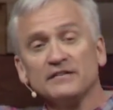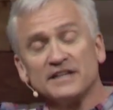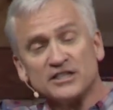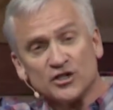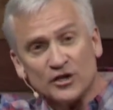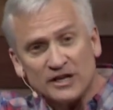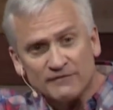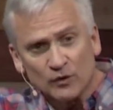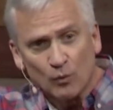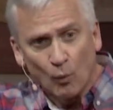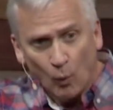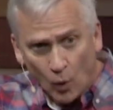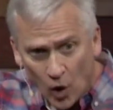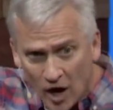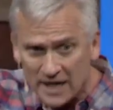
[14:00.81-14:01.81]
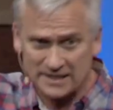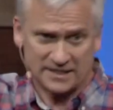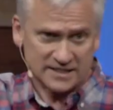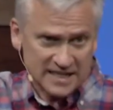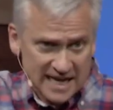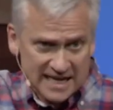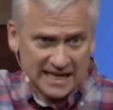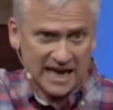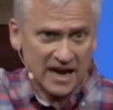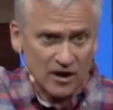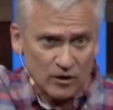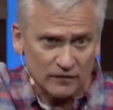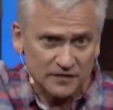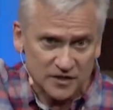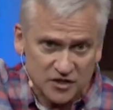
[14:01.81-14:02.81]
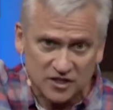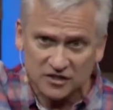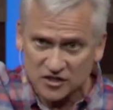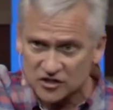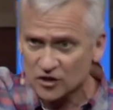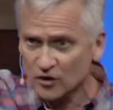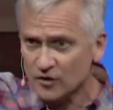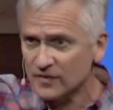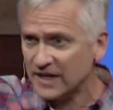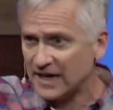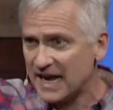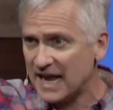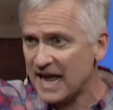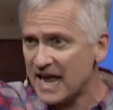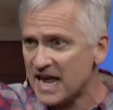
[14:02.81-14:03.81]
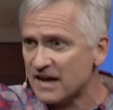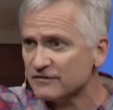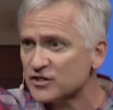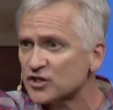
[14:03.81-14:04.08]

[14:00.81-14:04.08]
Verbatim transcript: that you even want to take care of this concern have,